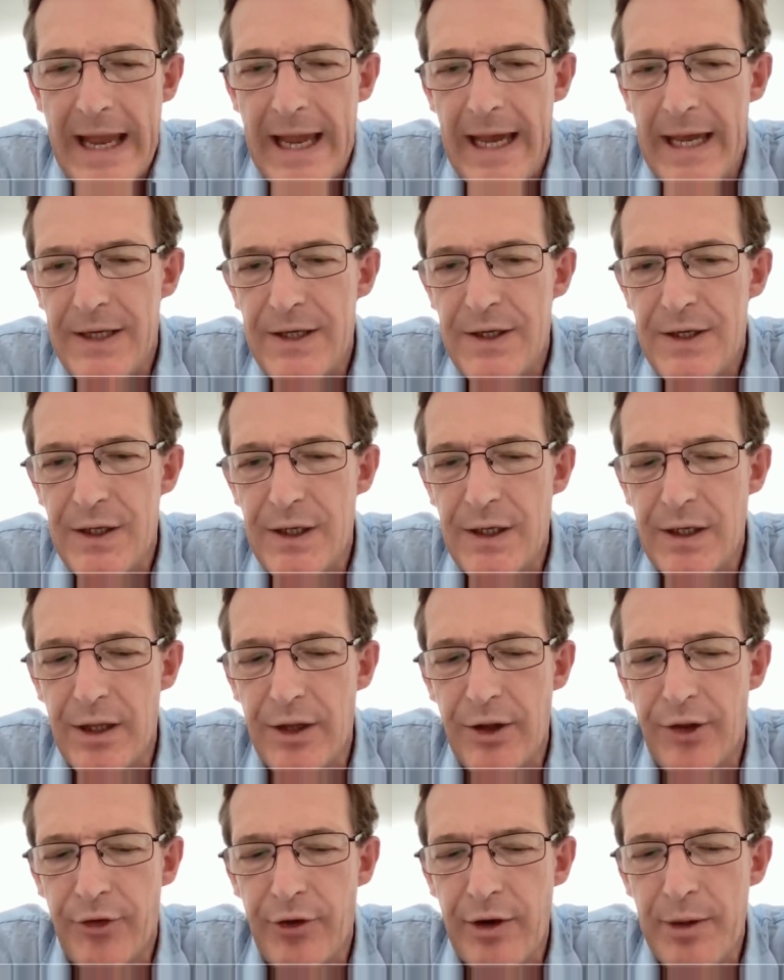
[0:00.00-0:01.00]
And, you know,
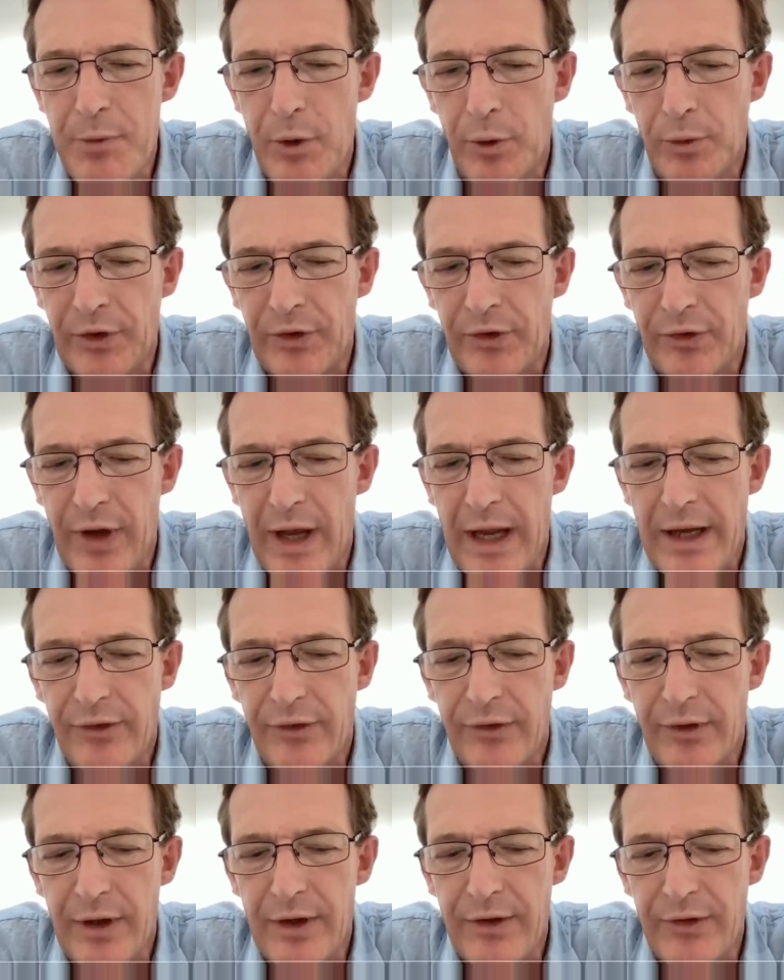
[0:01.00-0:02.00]
the three Baltic
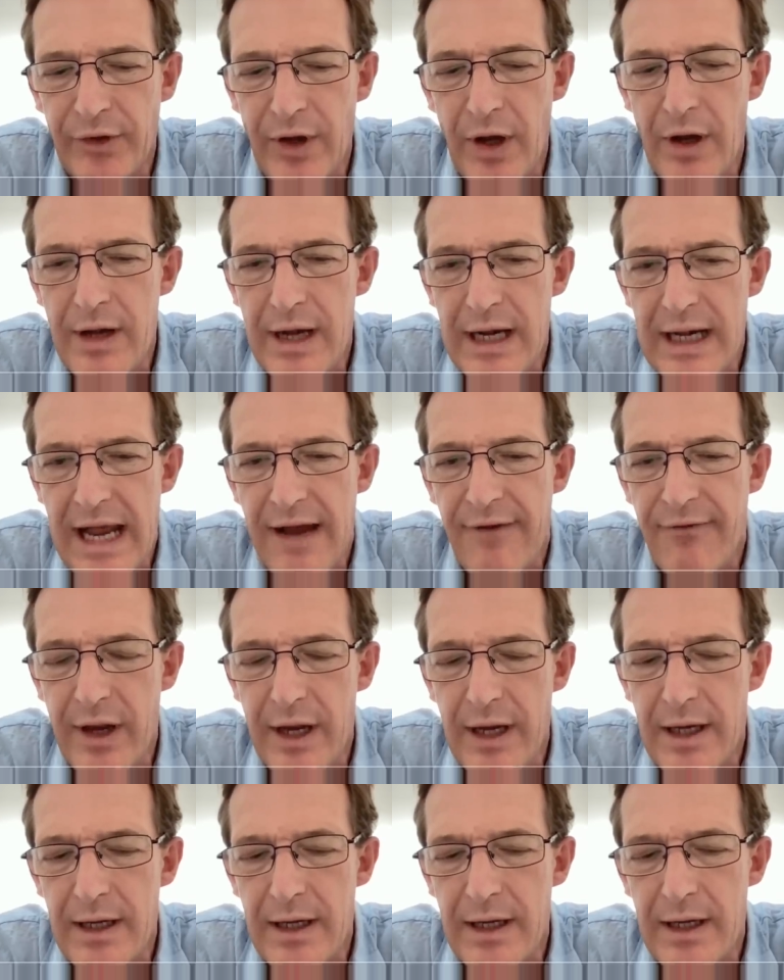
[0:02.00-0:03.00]
states, Estonia,
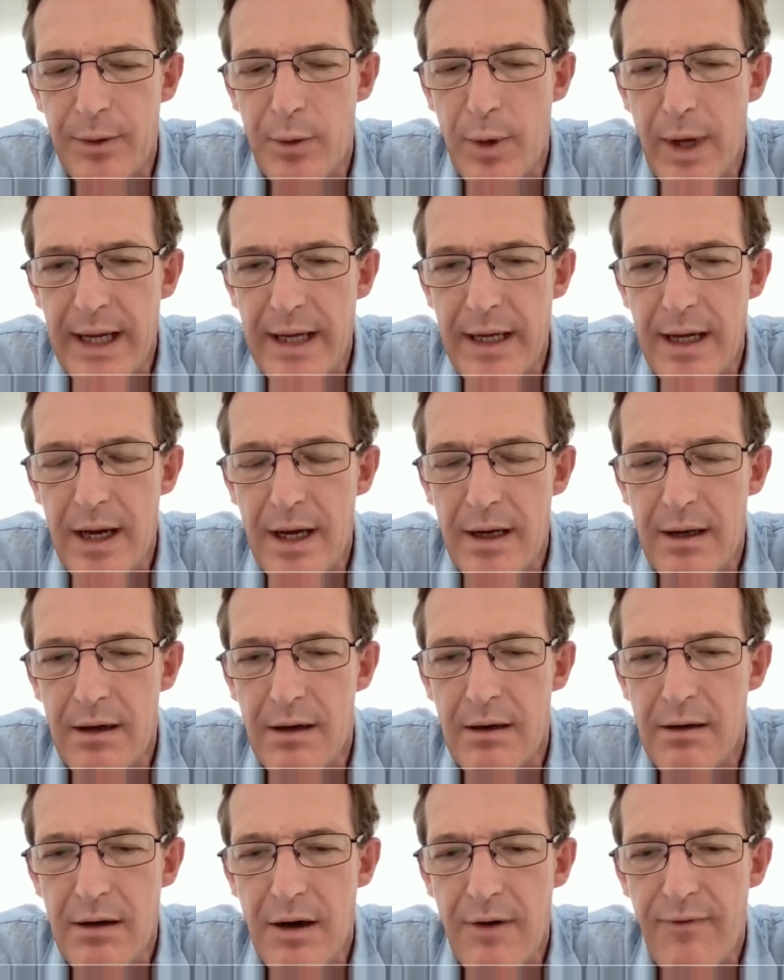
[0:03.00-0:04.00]
Latvia and Lithuania,
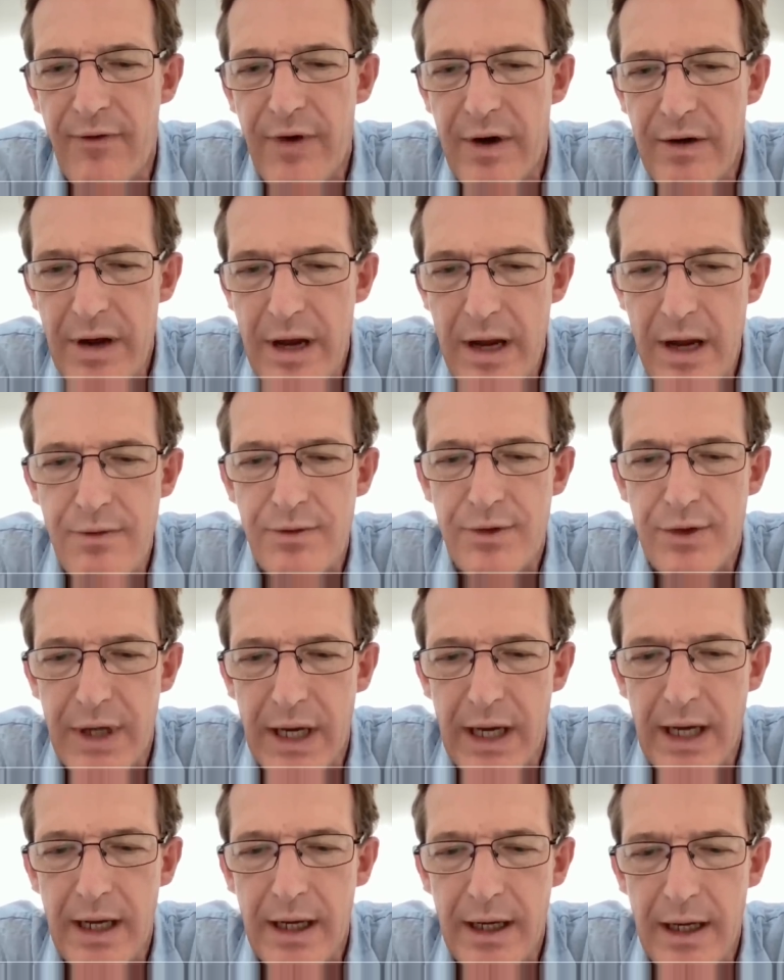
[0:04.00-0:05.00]
are a very
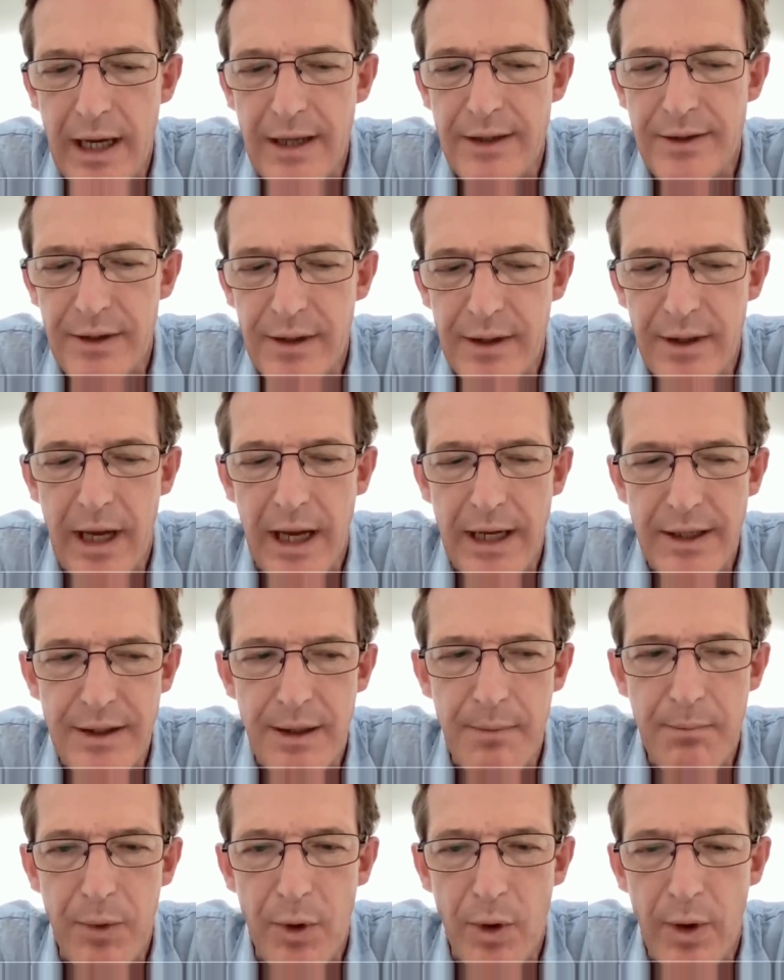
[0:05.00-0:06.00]
interesting case case
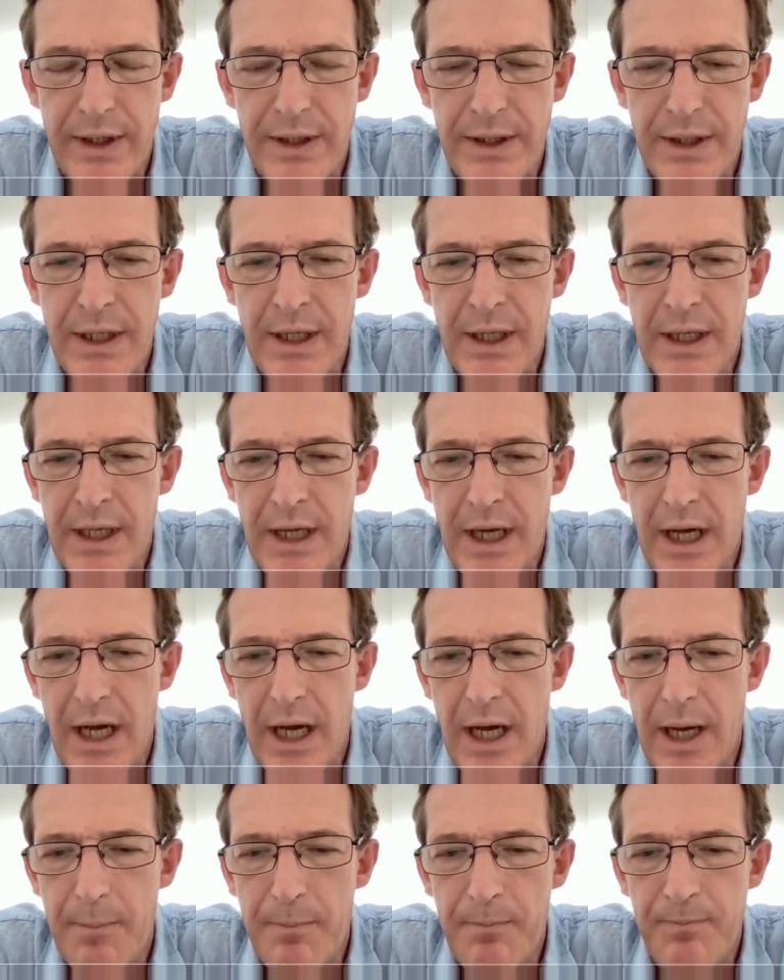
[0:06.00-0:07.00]
in point.
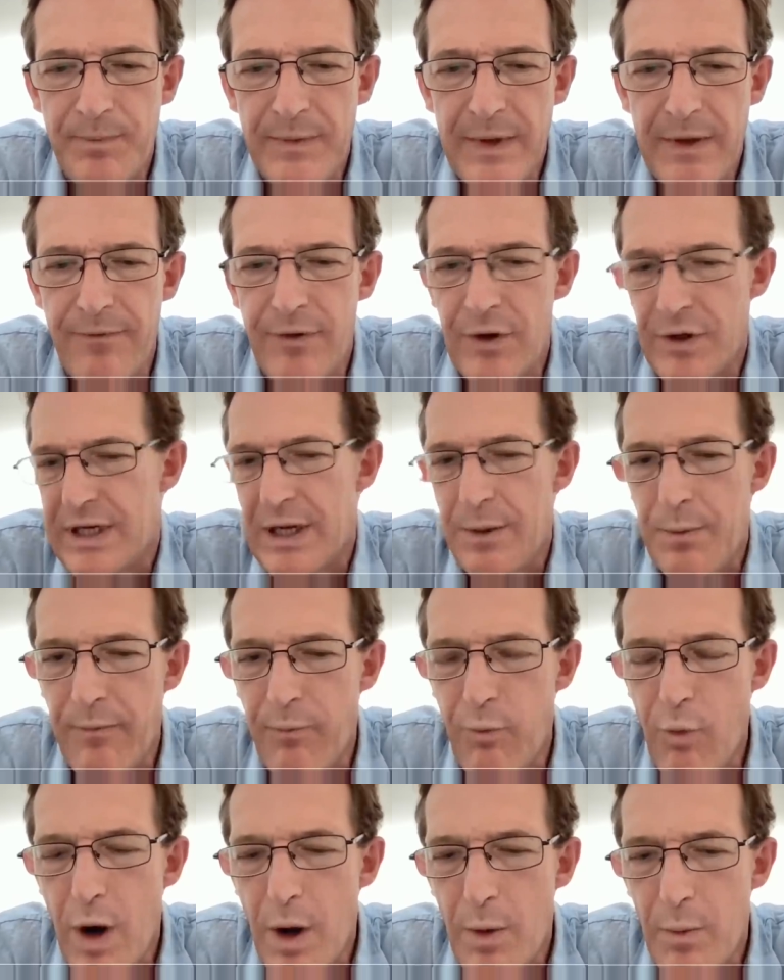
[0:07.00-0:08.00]
Um, firstly,
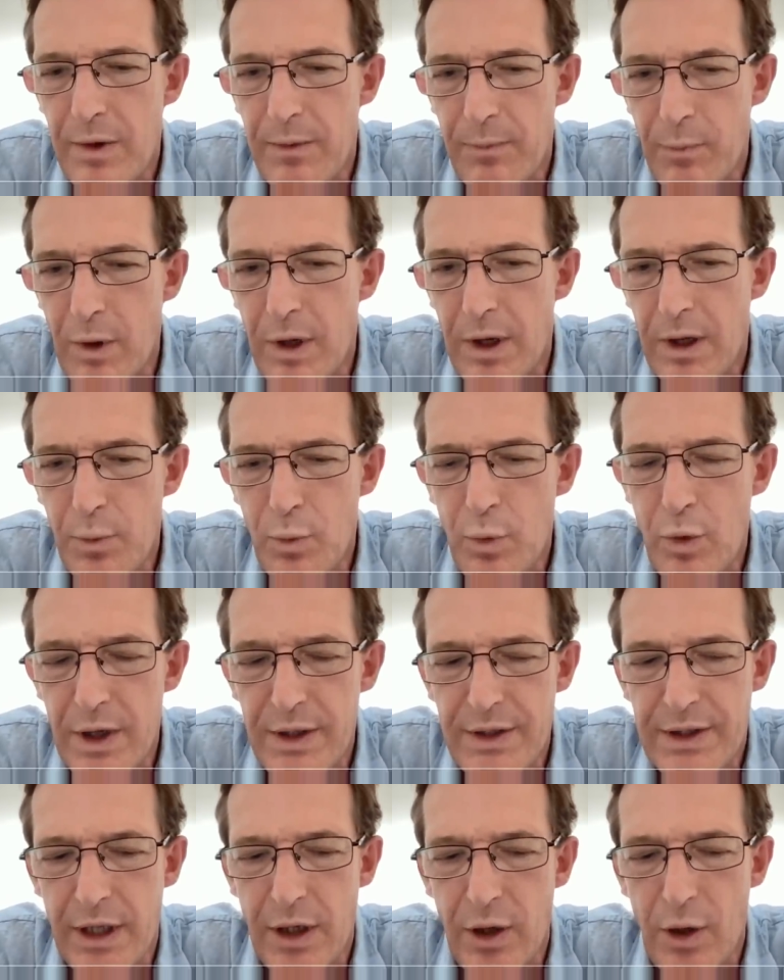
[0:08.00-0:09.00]
we've worked, worked
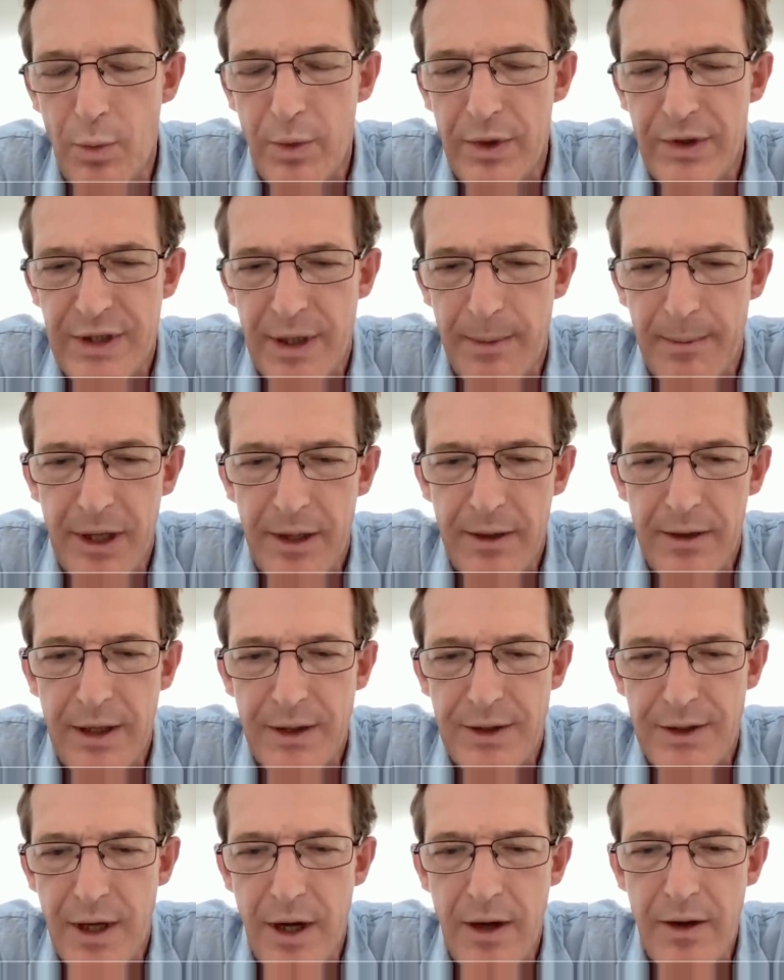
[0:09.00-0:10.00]
worked a lot with some of them, the
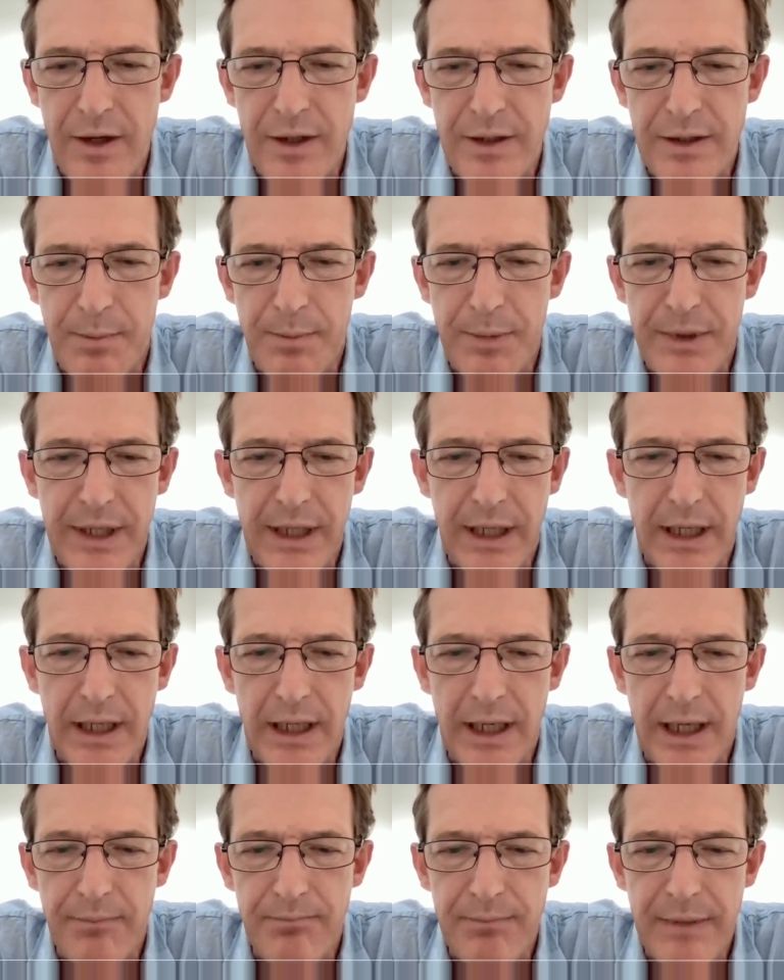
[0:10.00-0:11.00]
Estonians in
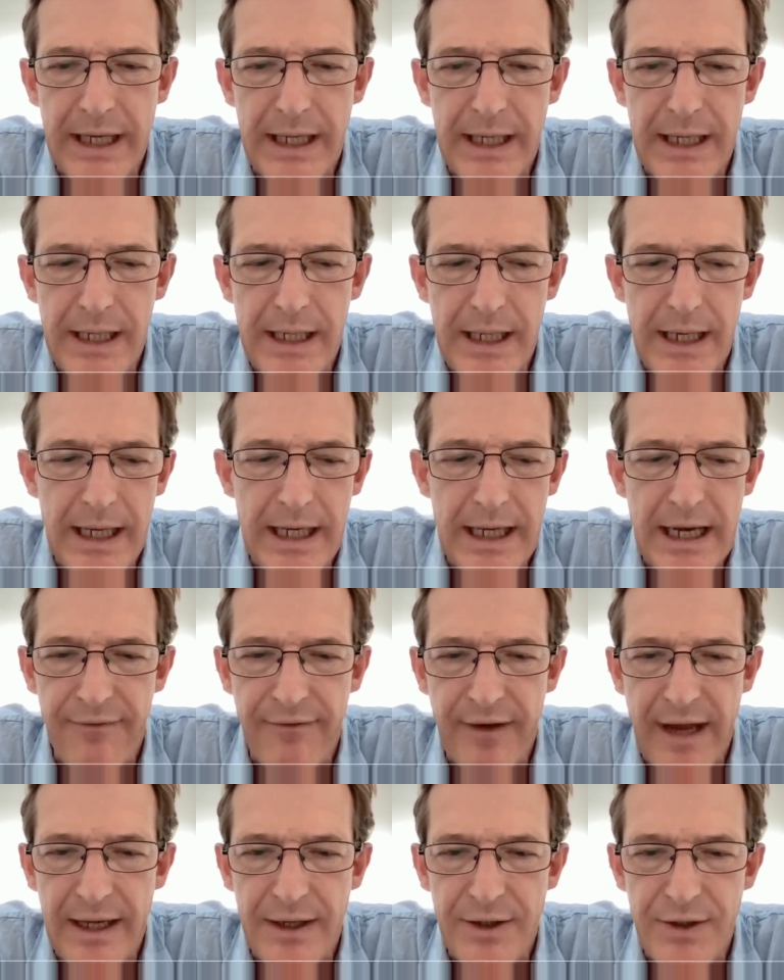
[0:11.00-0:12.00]
particular, in in
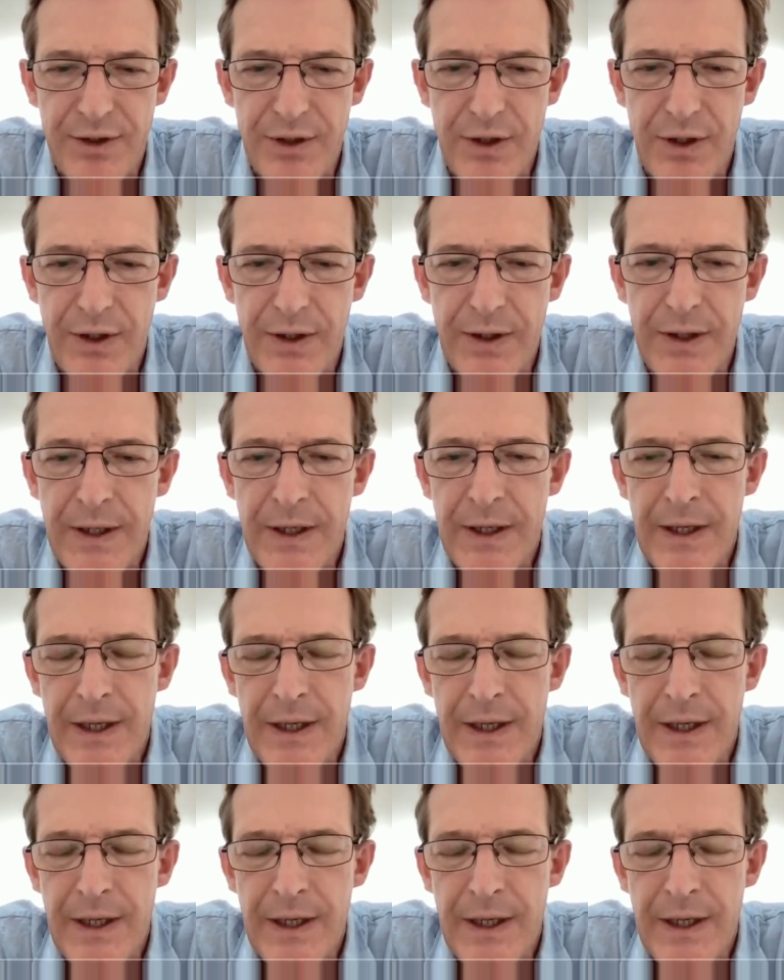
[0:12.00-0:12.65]
Afghanistan.